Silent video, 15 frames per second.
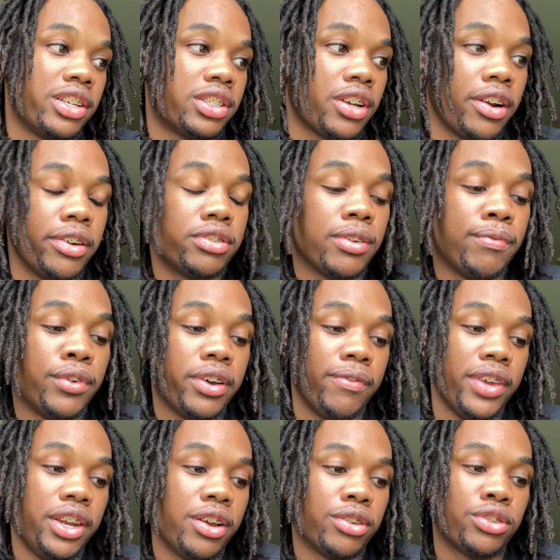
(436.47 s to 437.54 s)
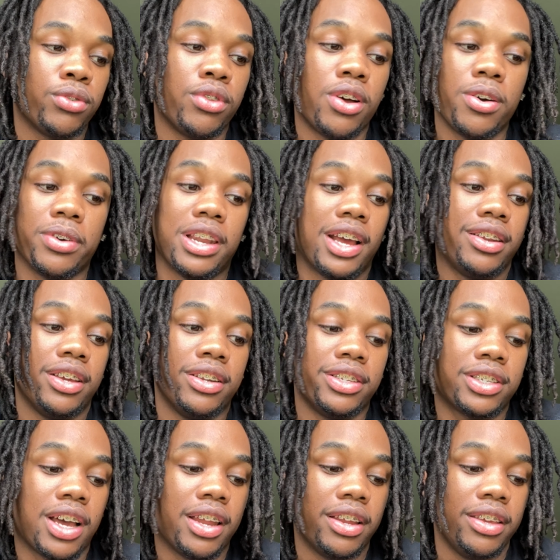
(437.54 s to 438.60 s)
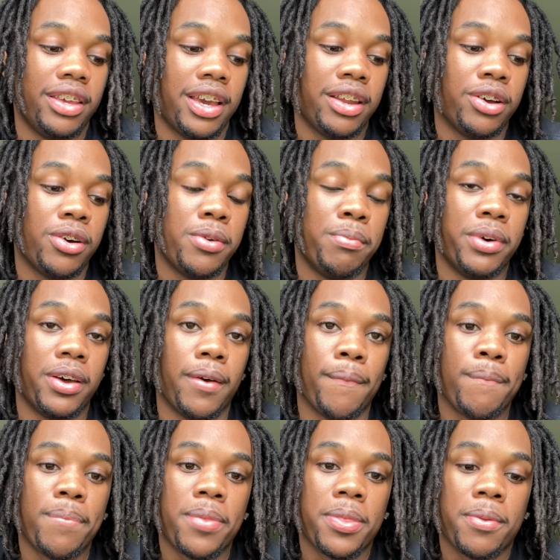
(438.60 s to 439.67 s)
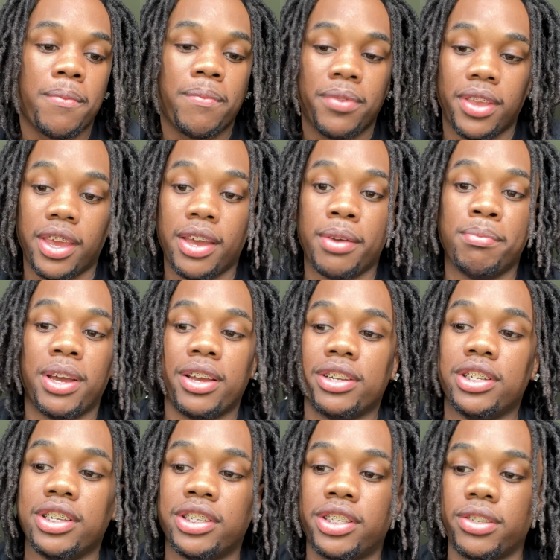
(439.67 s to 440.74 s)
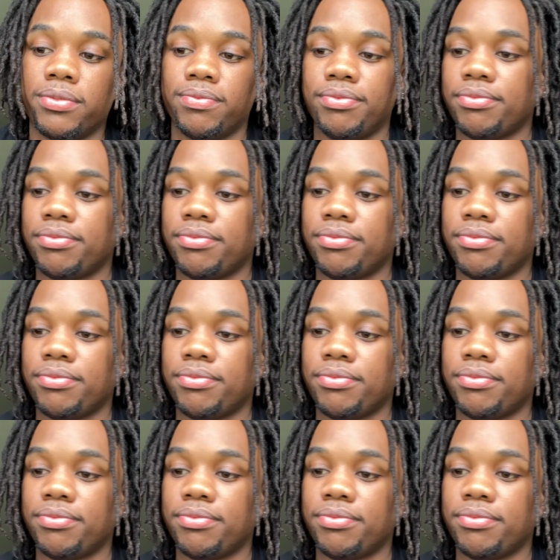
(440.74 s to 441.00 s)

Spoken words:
Sorry to put video too long, and I did this kind of ghetto, but yeah, man, just